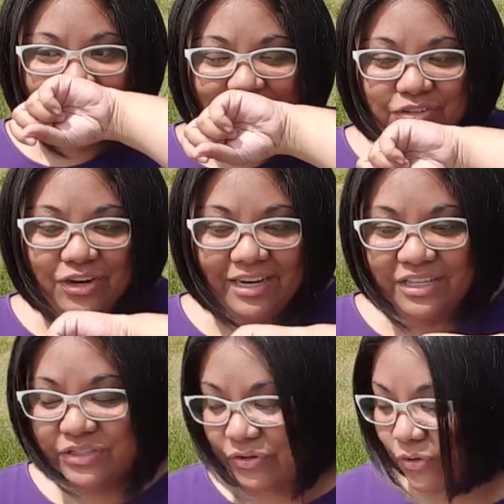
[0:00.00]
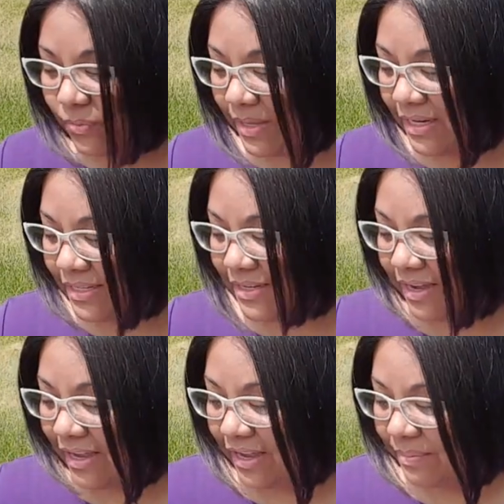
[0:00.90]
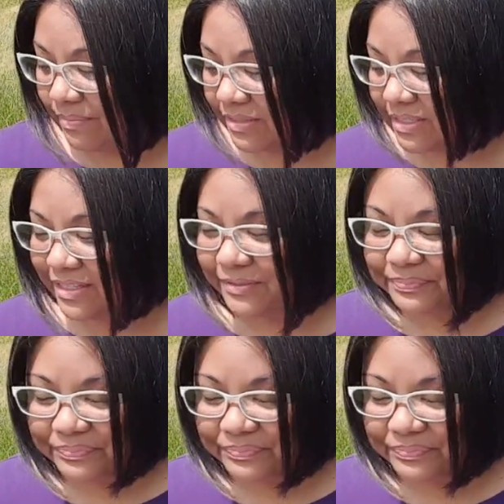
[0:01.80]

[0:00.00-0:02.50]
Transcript: I've tried it so many times.